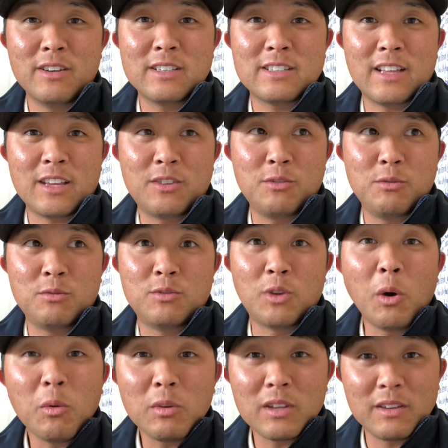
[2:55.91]
It's like you
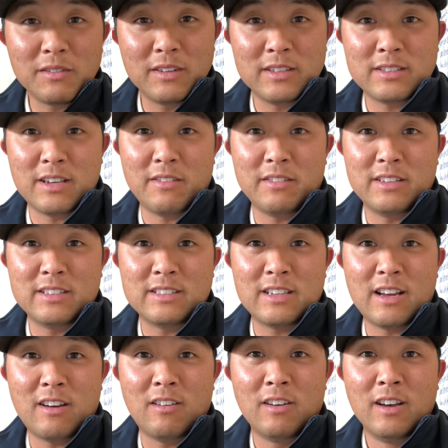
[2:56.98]
don't leave the 70s
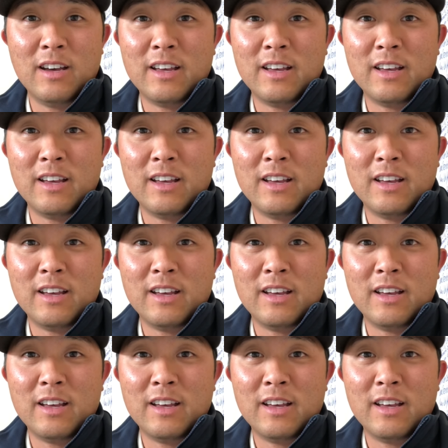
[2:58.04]
now.